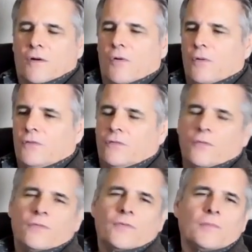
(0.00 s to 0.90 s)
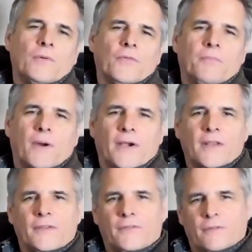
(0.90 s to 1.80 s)
holds true for both
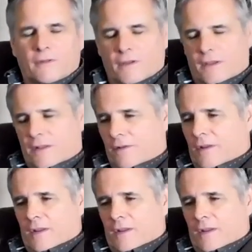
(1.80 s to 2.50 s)
parties, and